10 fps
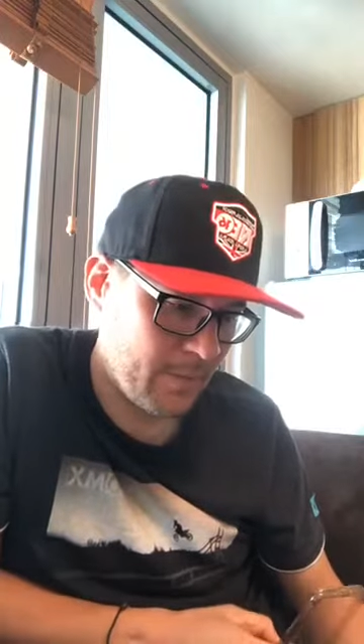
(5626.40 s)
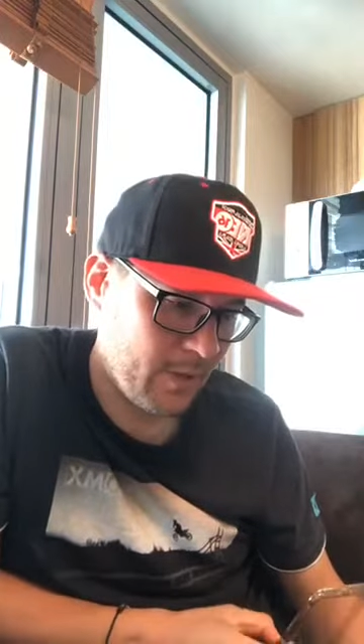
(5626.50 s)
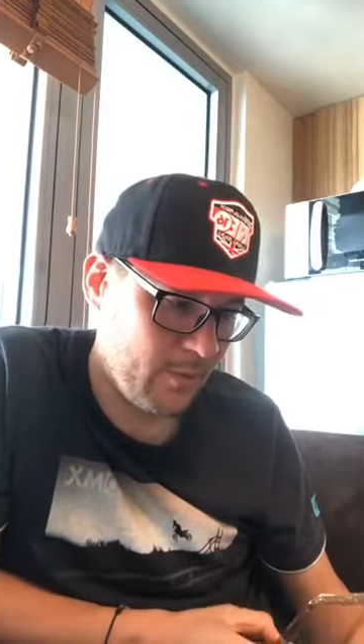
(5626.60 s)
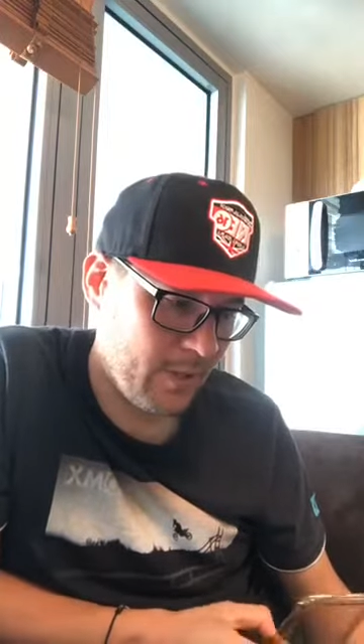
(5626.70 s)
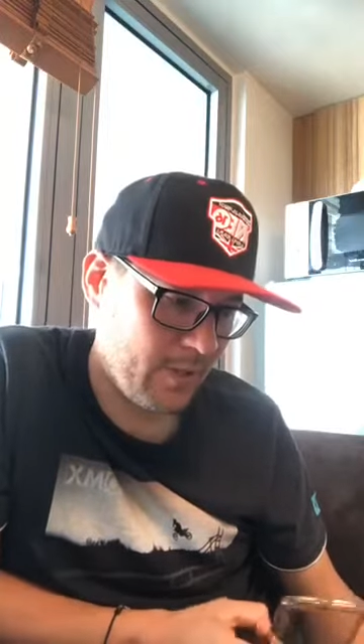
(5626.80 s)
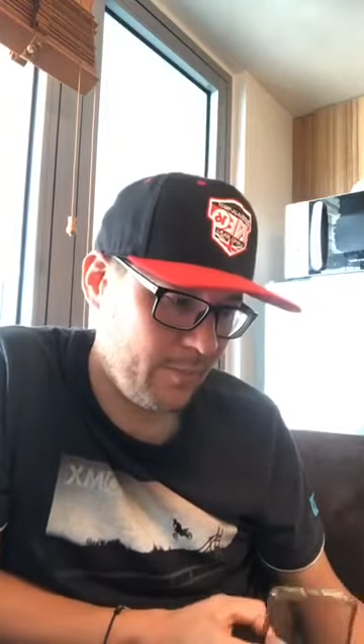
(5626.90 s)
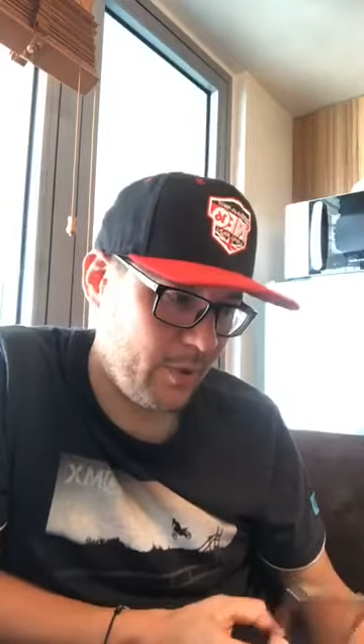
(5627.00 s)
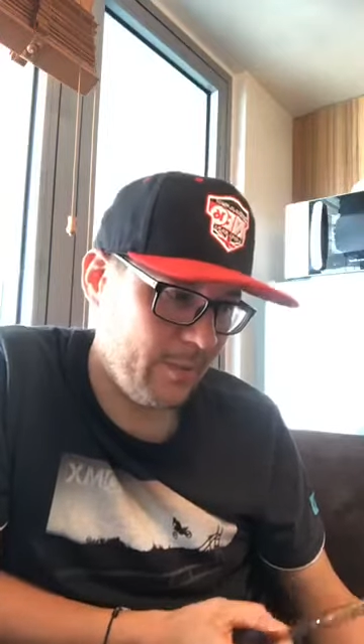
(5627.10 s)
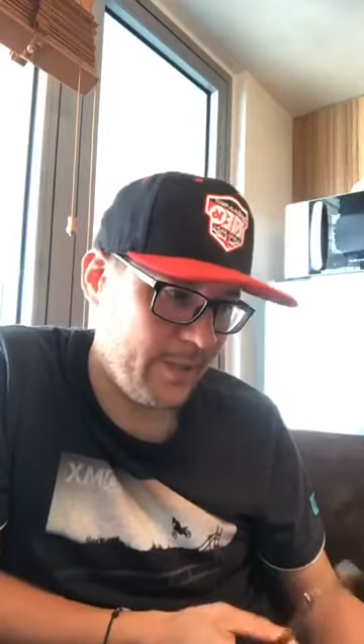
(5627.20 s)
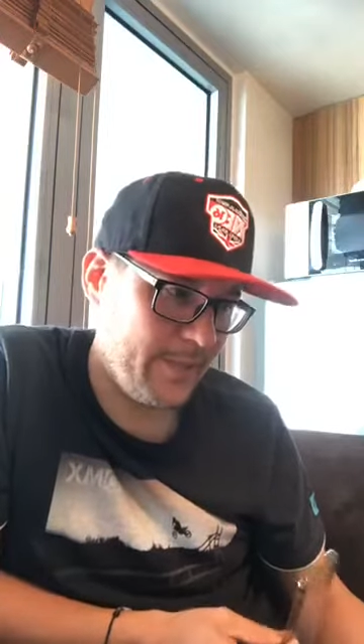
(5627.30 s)
Well, the
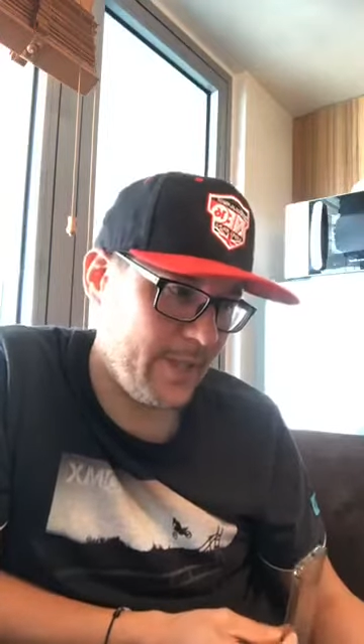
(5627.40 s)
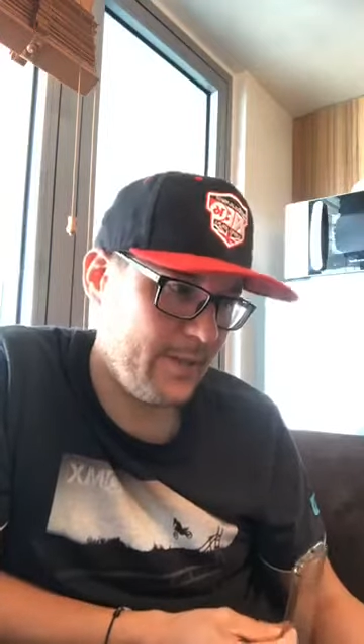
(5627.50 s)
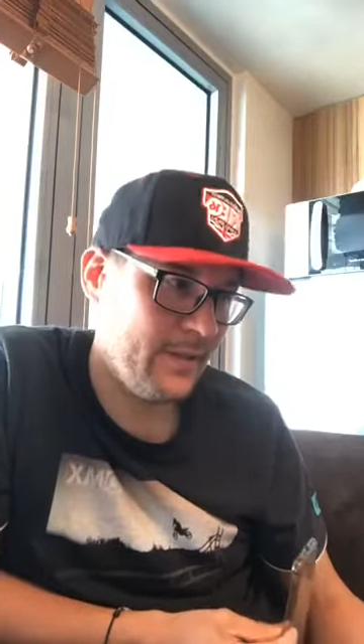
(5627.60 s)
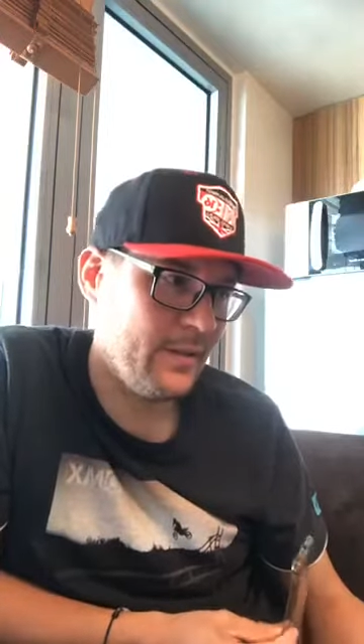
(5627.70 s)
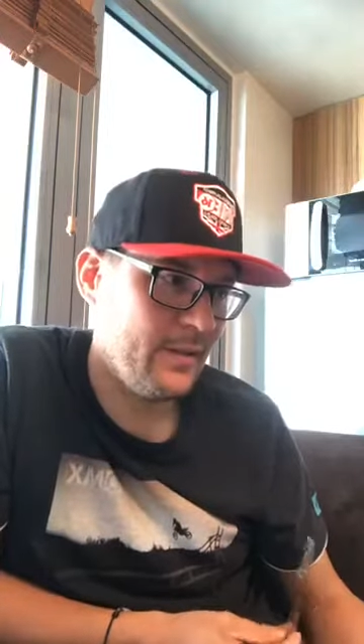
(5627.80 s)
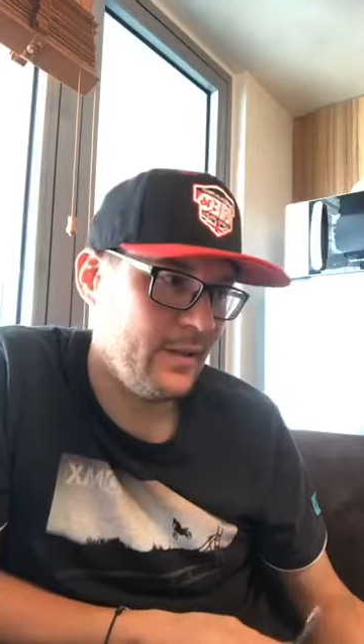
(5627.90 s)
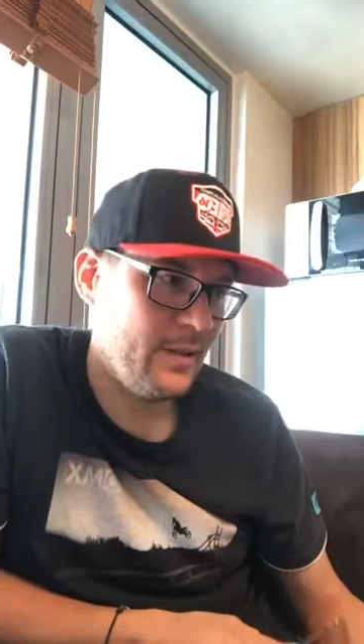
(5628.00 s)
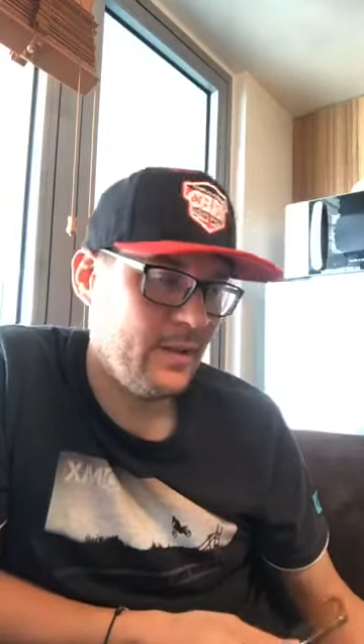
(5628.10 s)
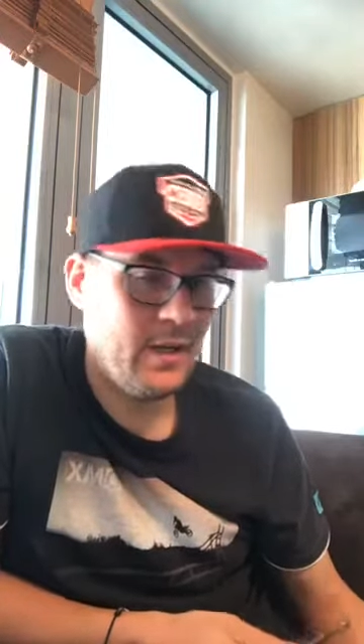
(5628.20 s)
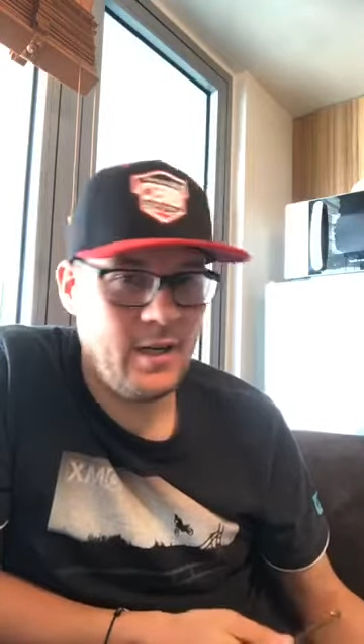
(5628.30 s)
problem is,
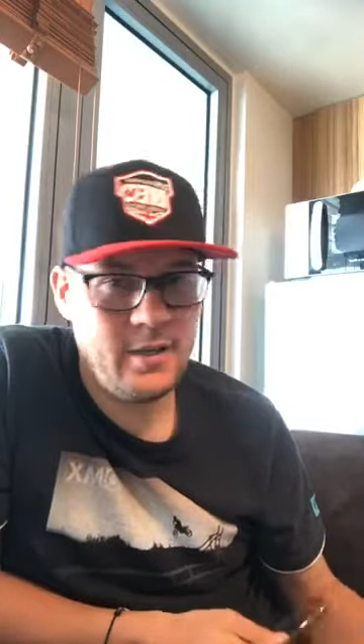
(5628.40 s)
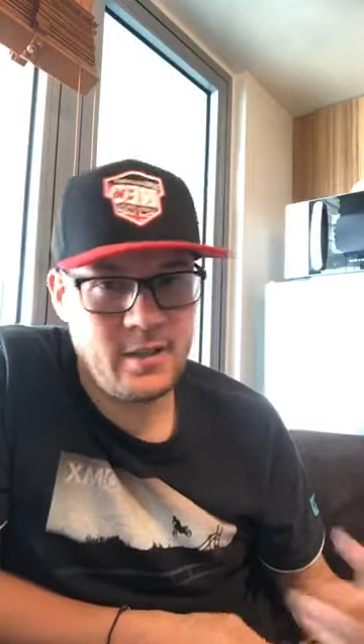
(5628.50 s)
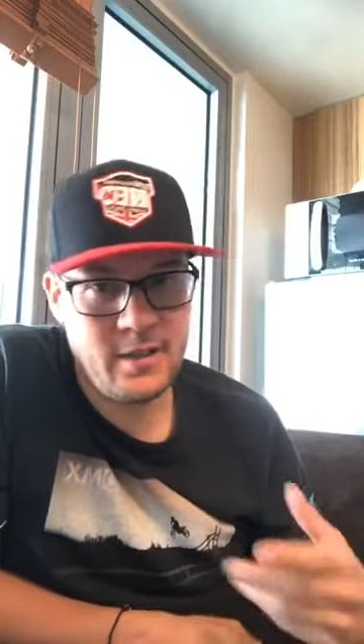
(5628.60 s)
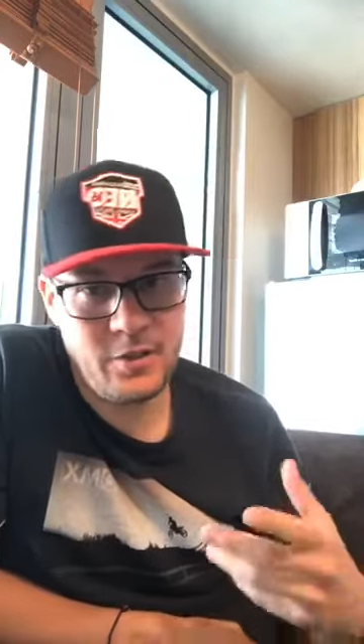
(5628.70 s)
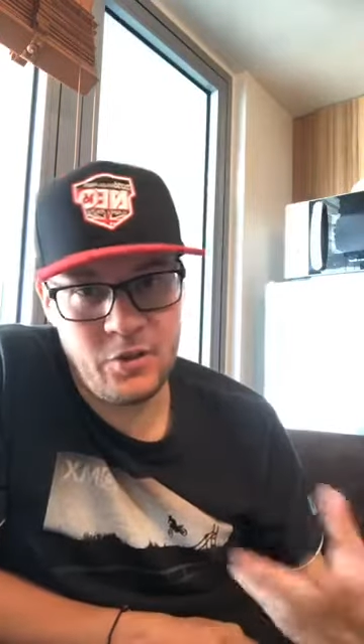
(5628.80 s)
I can't